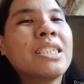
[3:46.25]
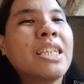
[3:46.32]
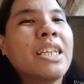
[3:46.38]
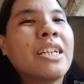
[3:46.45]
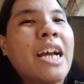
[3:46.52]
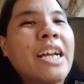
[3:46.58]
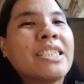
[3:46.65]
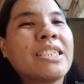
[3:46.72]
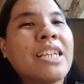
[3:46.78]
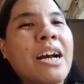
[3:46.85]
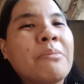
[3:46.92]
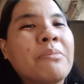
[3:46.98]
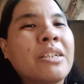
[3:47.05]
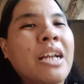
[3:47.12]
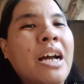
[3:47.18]
City si
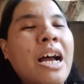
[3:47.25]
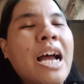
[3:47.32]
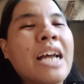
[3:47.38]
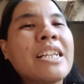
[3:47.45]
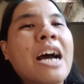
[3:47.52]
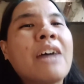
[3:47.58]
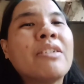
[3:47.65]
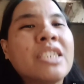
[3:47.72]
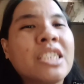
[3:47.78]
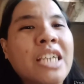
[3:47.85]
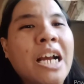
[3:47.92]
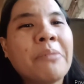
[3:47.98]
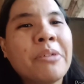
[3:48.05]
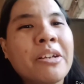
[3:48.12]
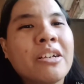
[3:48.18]
Abida. And our
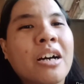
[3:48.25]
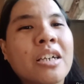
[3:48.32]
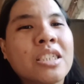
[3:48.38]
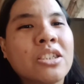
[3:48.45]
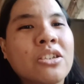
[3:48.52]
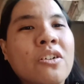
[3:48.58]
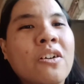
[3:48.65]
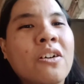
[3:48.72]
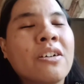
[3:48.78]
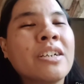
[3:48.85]
champion goes to